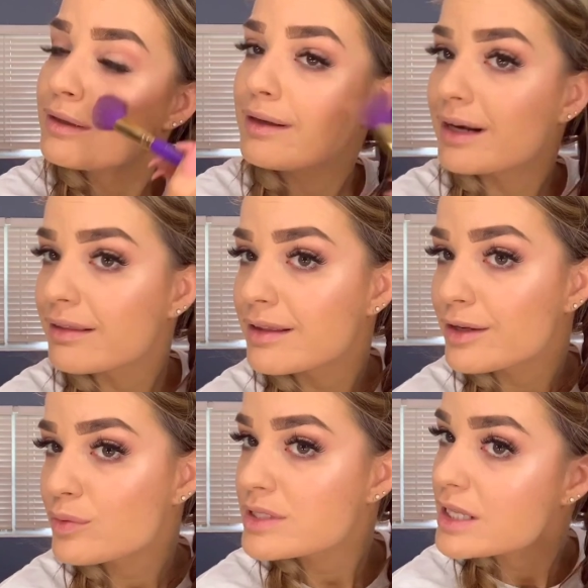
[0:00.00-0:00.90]
And I think
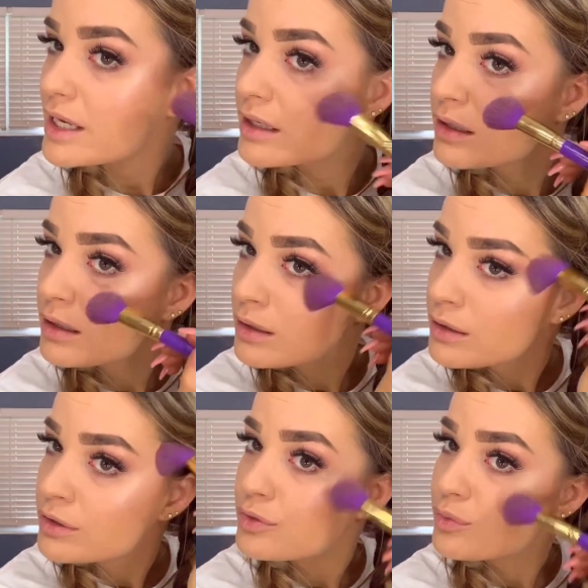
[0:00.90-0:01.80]
it was like
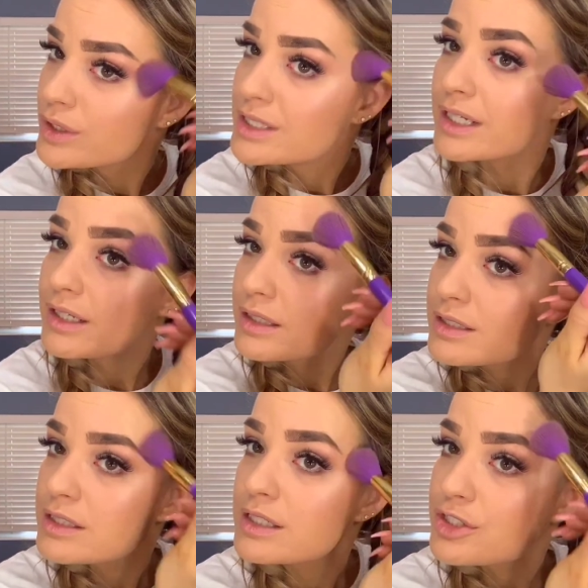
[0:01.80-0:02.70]

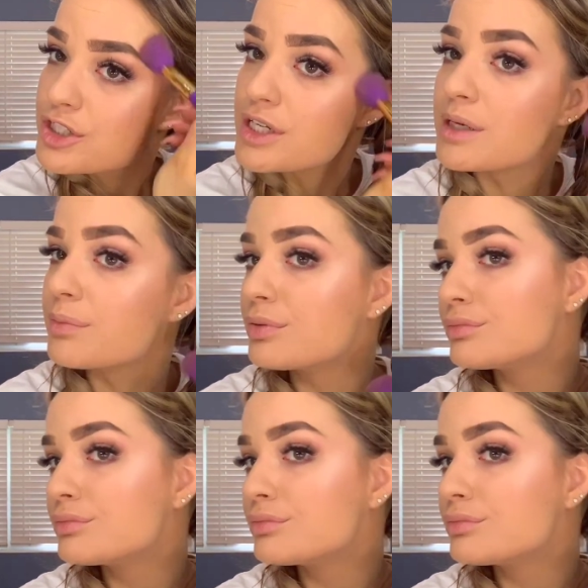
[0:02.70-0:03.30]
ridiculously cheap.